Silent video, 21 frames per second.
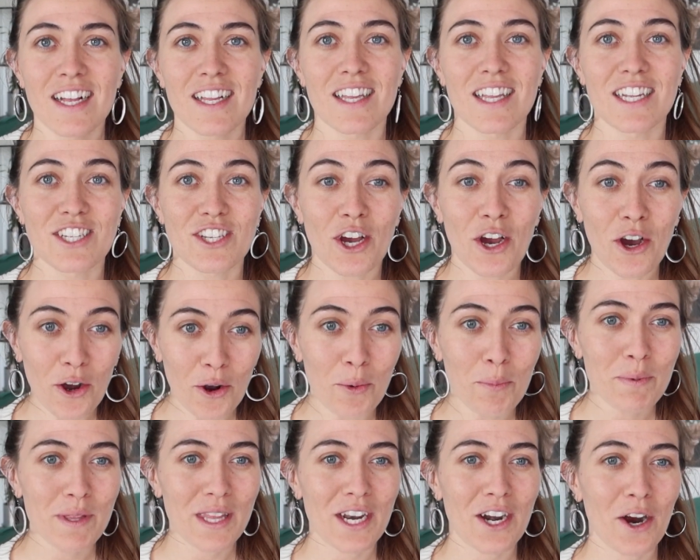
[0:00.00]
Let's
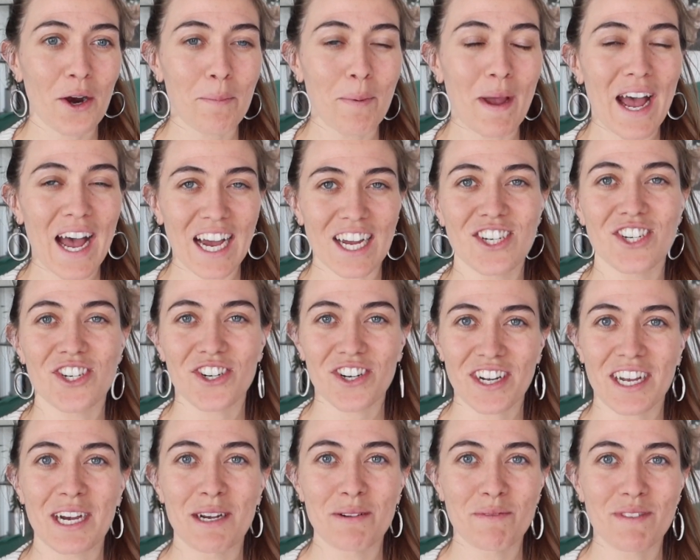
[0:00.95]
hope that our pasture
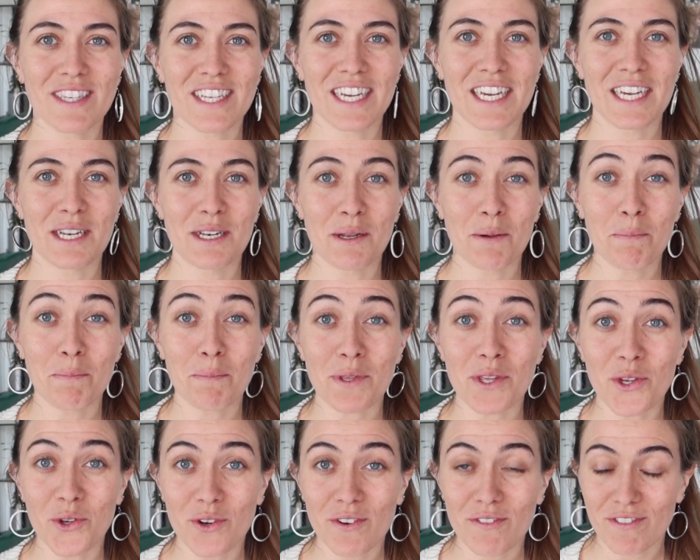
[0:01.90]
comes in
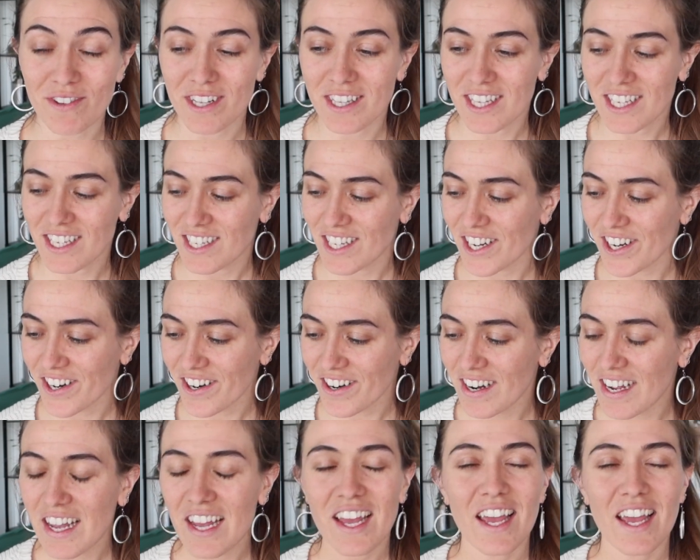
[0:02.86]
beautifully this year.